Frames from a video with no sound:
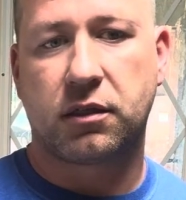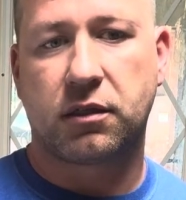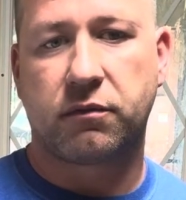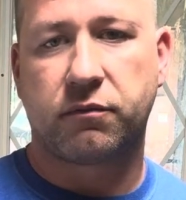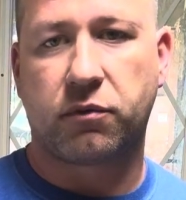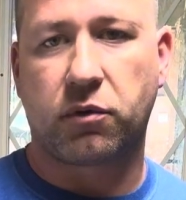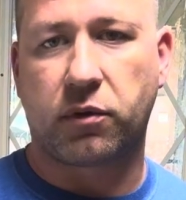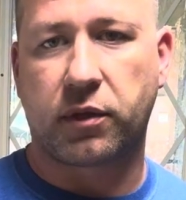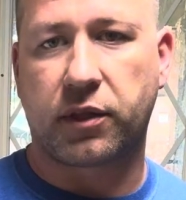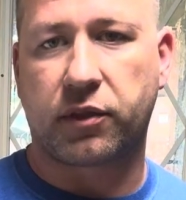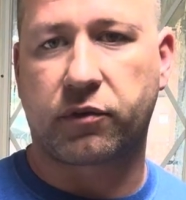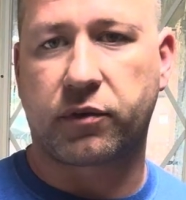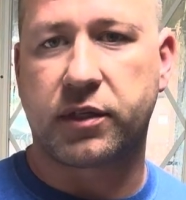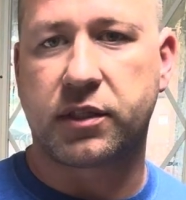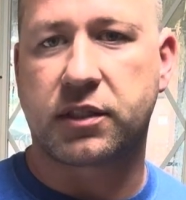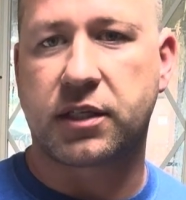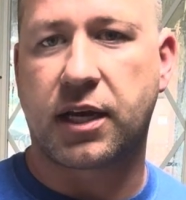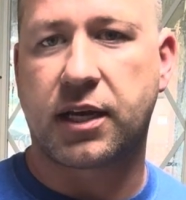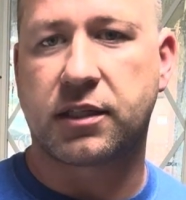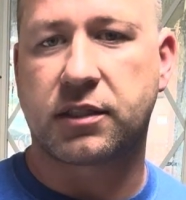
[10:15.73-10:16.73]
full-length 3"
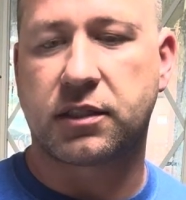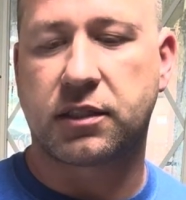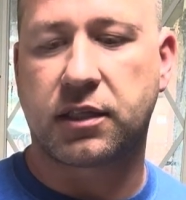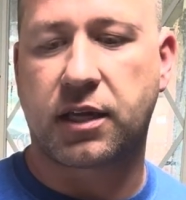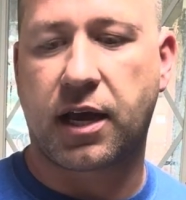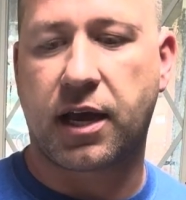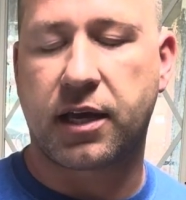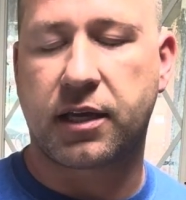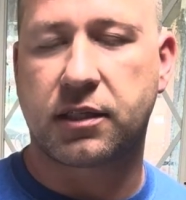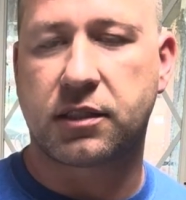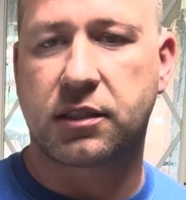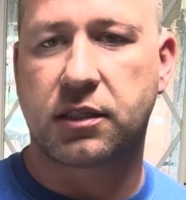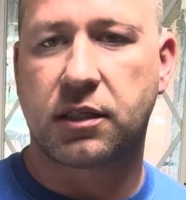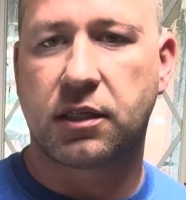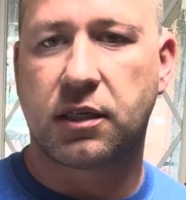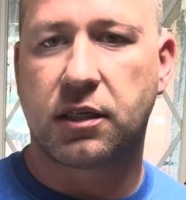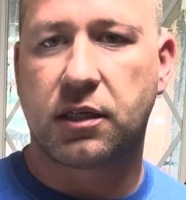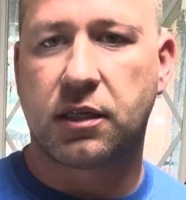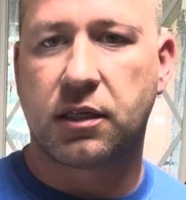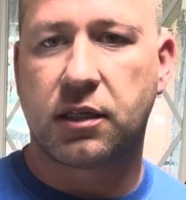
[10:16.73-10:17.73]
size dies
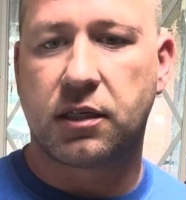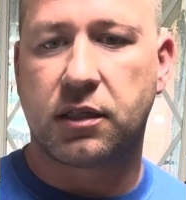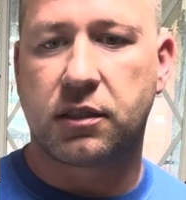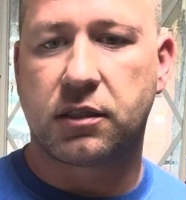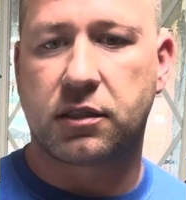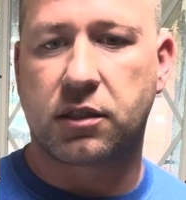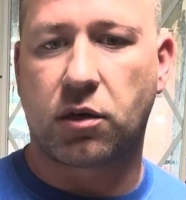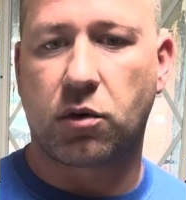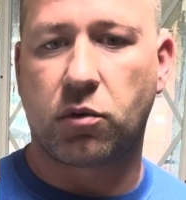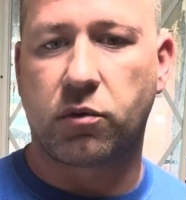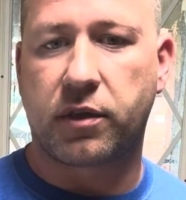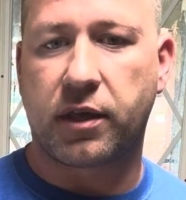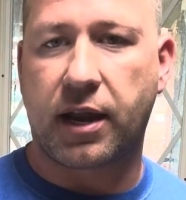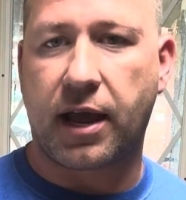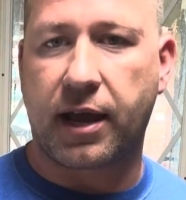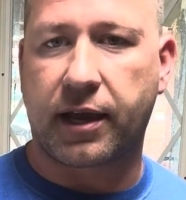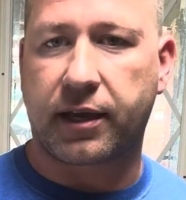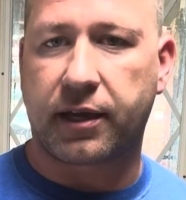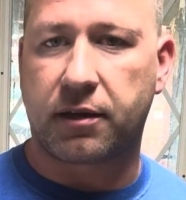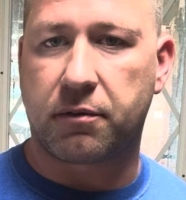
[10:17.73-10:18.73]
so that I
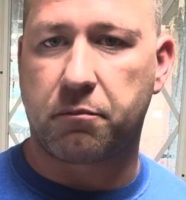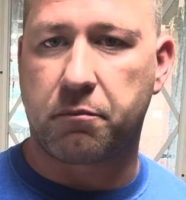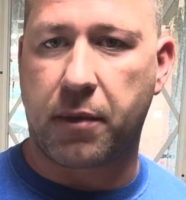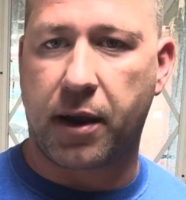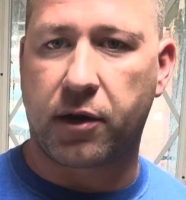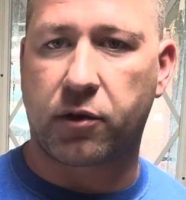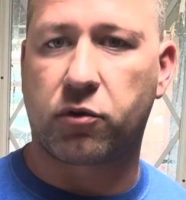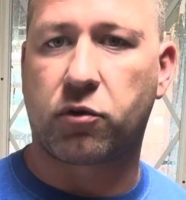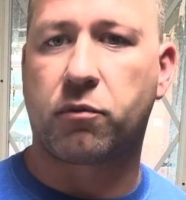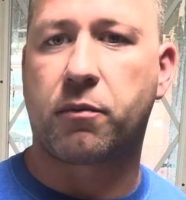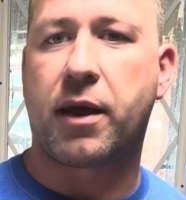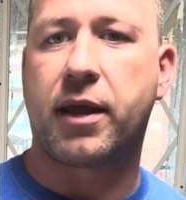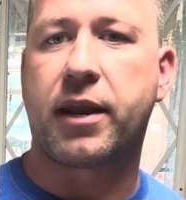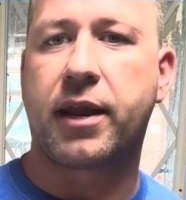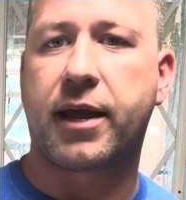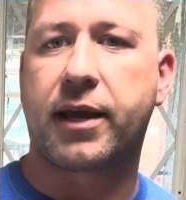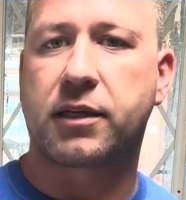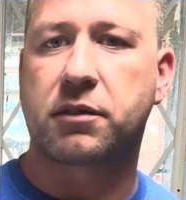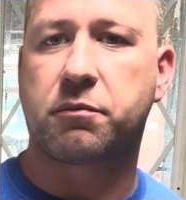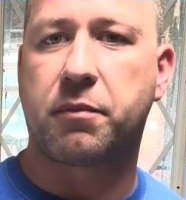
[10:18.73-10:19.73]
can mandrel my
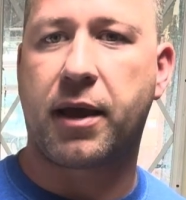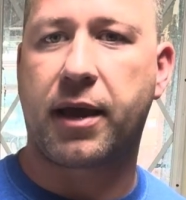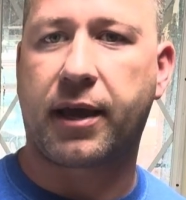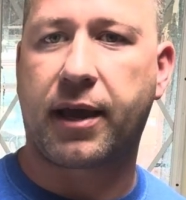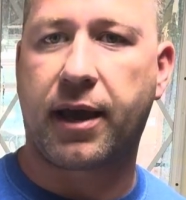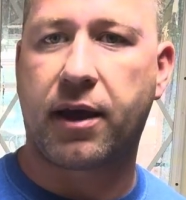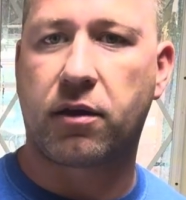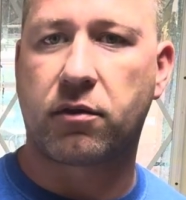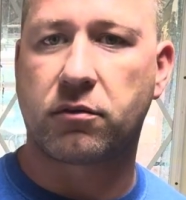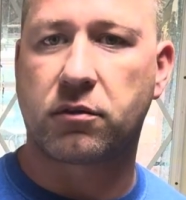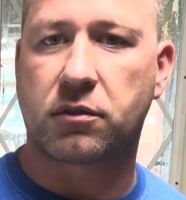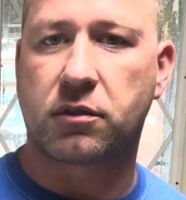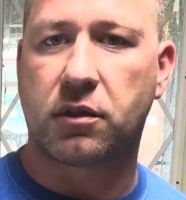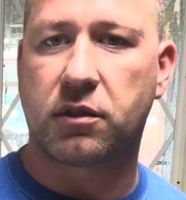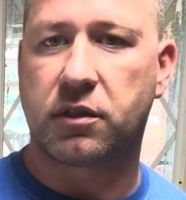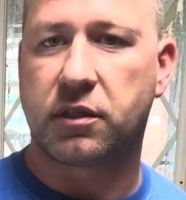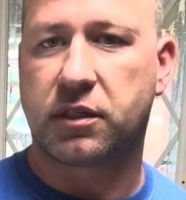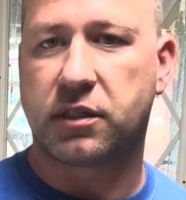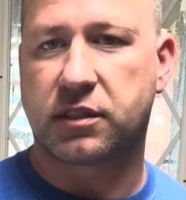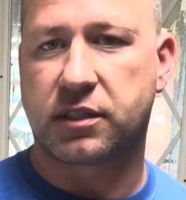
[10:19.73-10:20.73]
necks back out to the
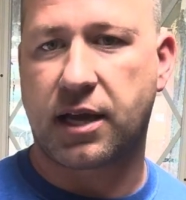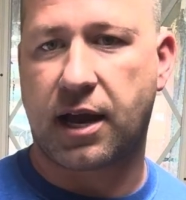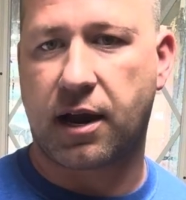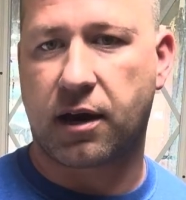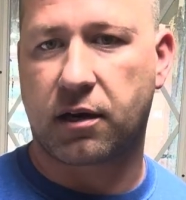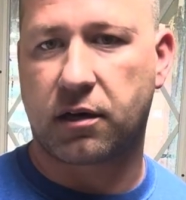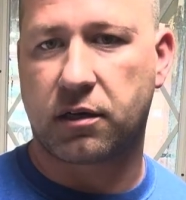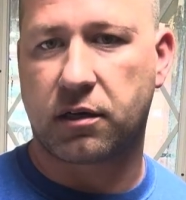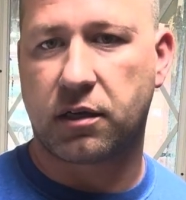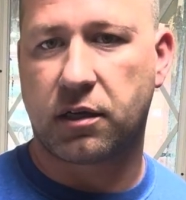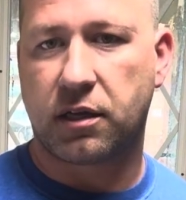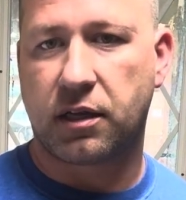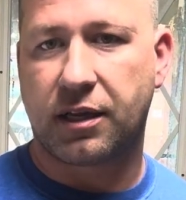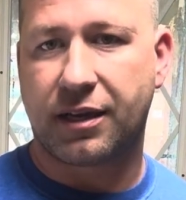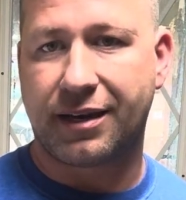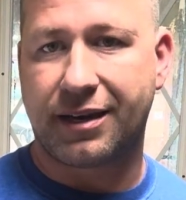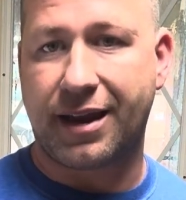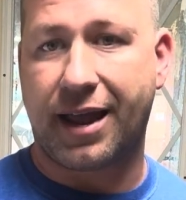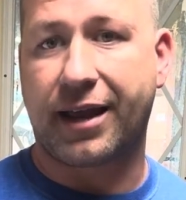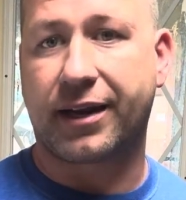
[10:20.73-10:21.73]
desired
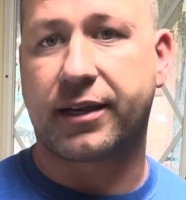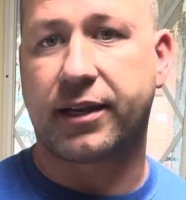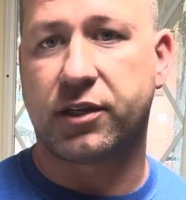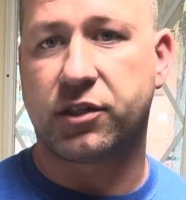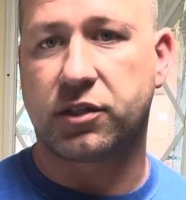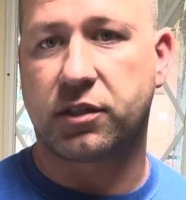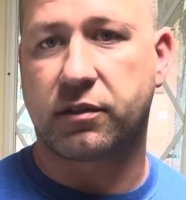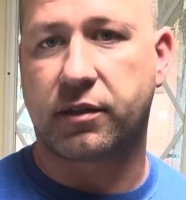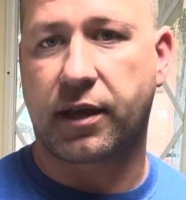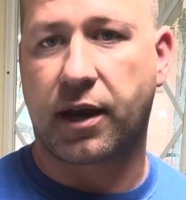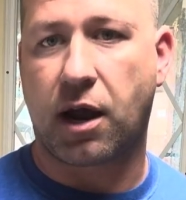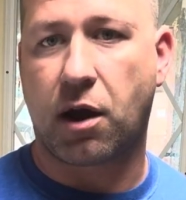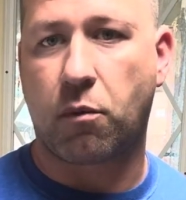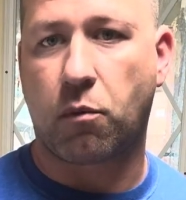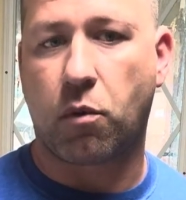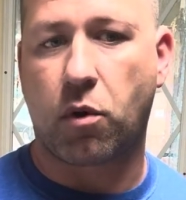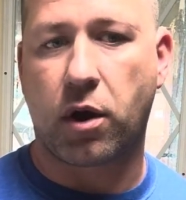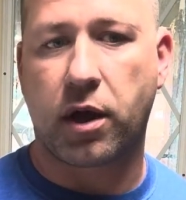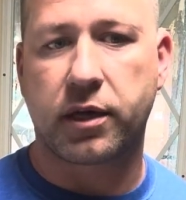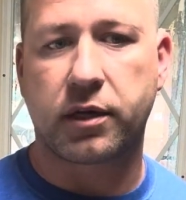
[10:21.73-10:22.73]
neck tension that I
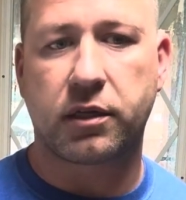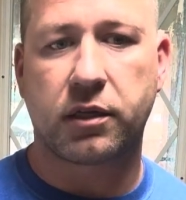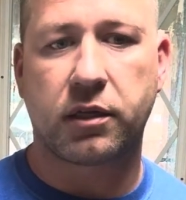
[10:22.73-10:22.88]
want.